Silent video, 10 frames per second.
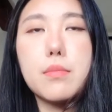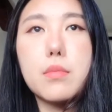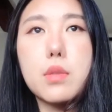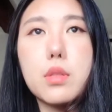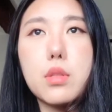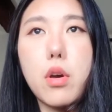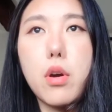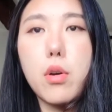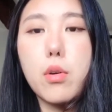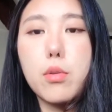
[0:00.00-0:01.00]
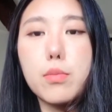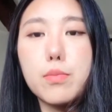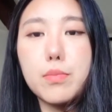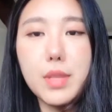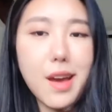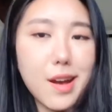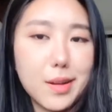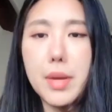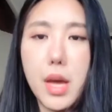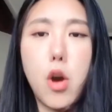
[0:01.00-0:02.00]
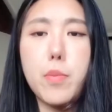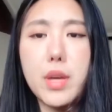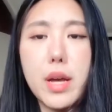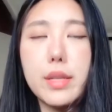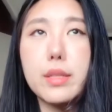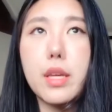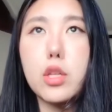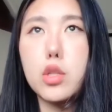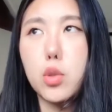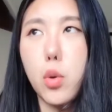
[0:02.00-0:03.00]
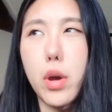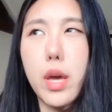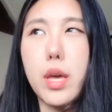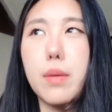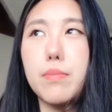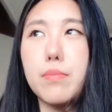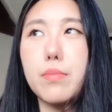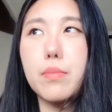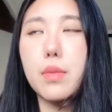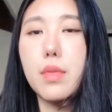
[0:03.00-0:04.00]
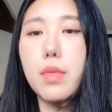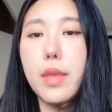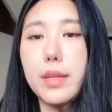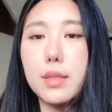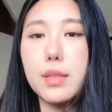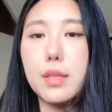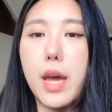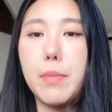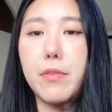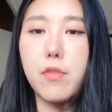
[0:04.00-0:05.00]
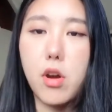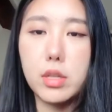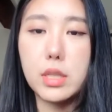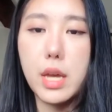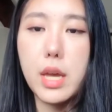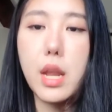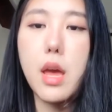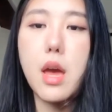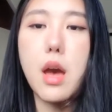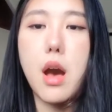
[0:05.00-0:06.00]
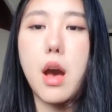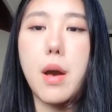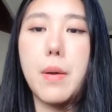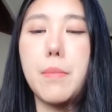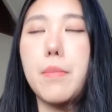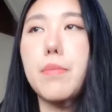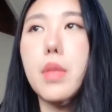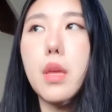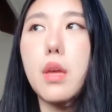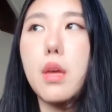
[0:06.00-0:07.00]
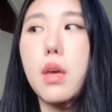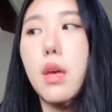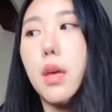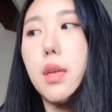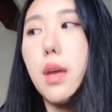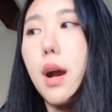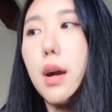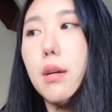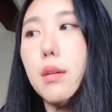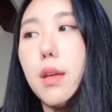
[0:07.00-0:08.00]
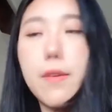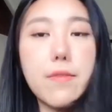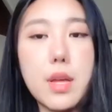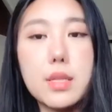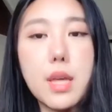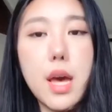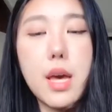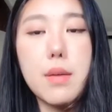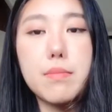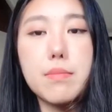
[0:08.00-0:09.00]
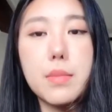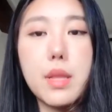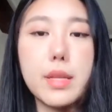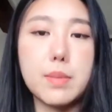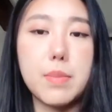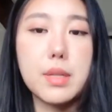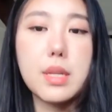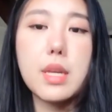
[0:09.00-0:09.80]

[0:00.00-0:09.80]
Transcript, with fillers: so yeah, I hope you guys enjoy this type of content. Um, yeah, if things get less busy,